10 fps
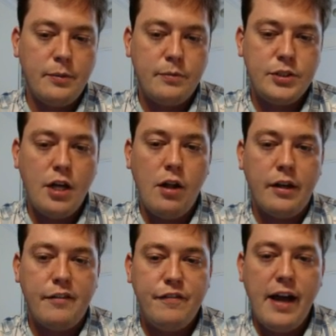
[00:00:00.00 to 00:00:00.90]

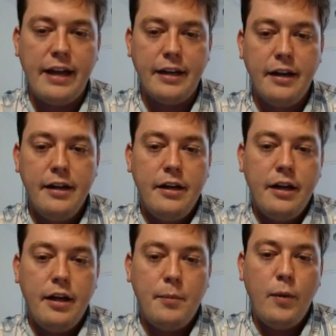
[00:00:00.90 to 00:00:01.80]
solid, fine.
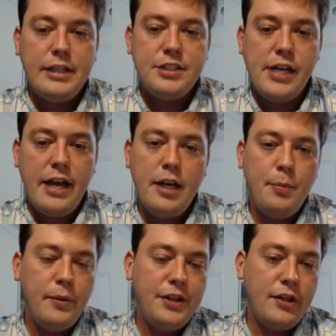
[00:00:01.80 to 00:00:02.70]
White's going to end
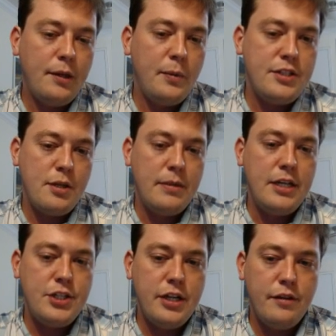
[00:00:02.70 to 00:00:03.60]
up with some
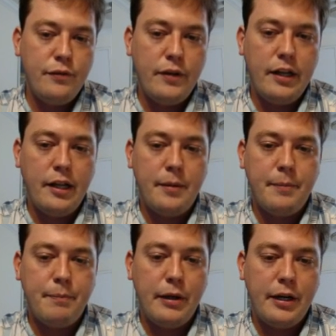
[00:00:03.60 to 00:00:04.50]
initiative,
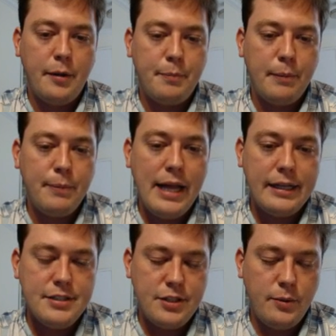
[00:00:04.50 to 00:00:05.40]
but
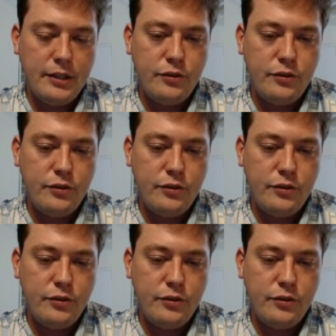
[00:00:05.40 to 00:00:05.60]
black is going